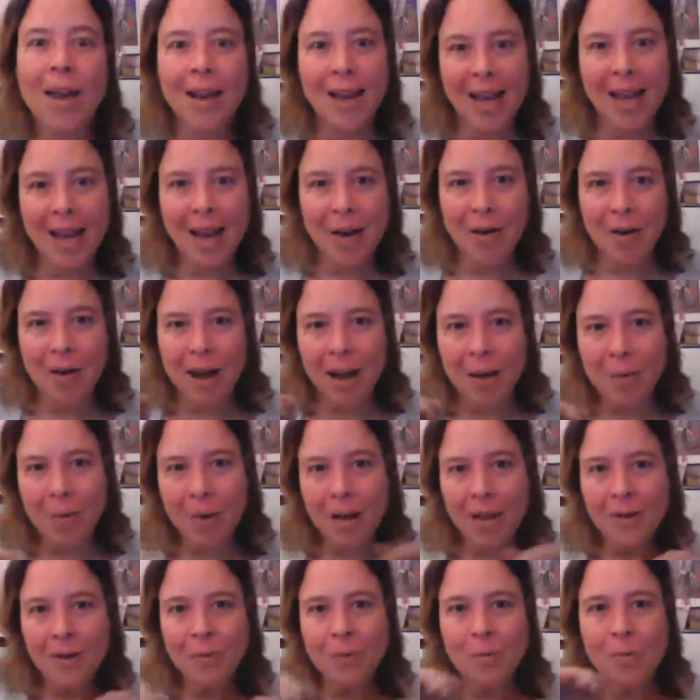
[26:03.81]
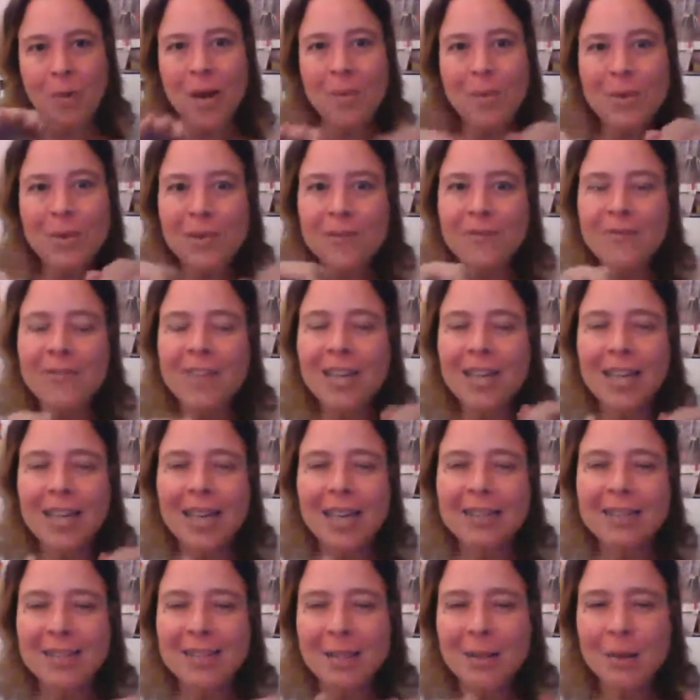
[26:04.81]
Now, I want you to rub your feet
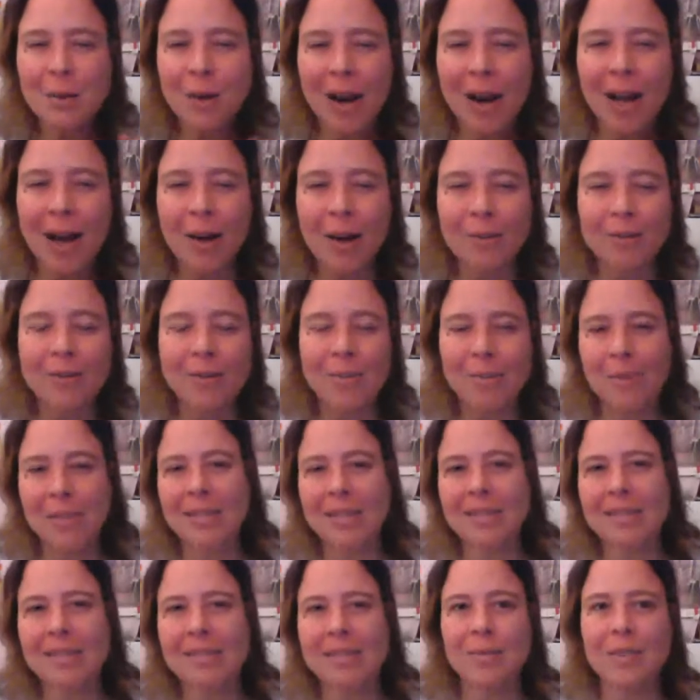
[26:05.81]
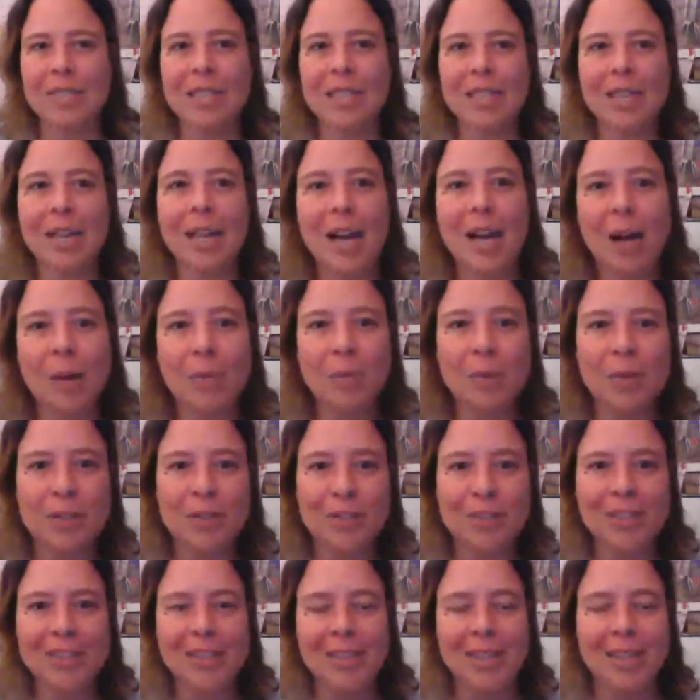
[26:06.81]
against the ground because it's really going to help you
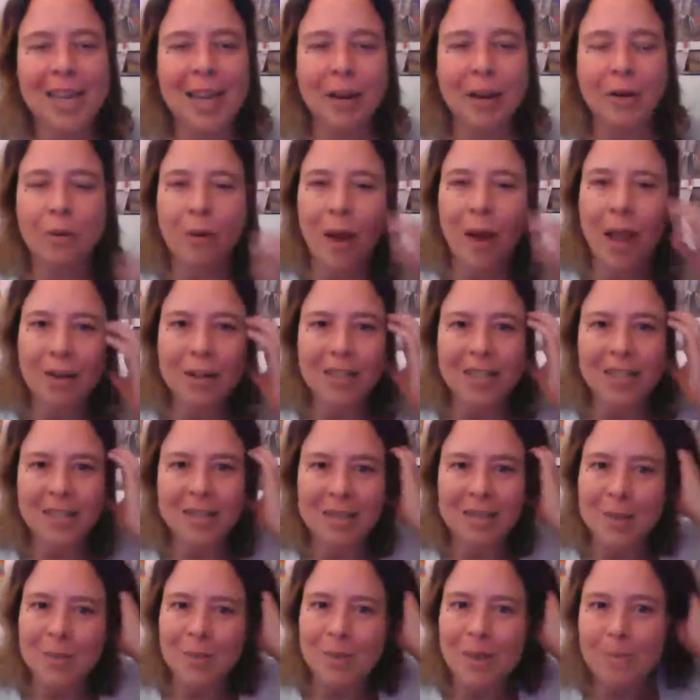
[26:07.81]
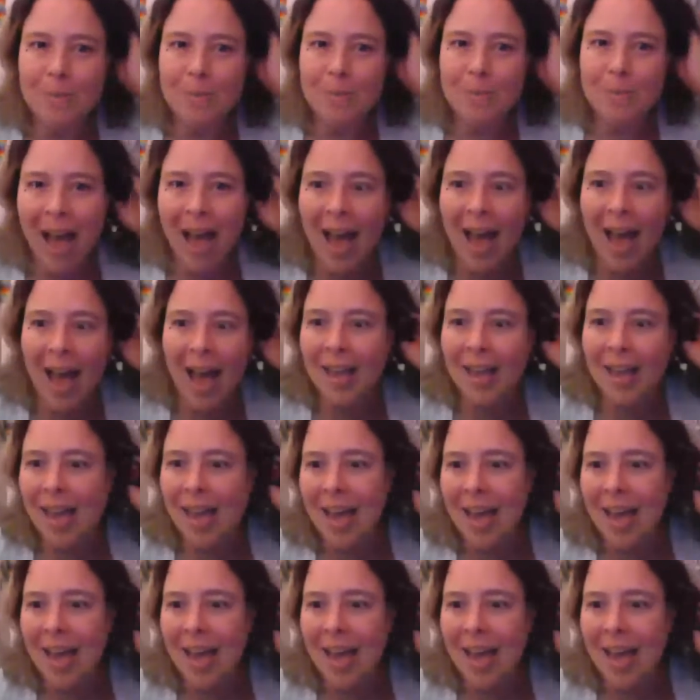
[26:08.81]
just to get grounded and to be back.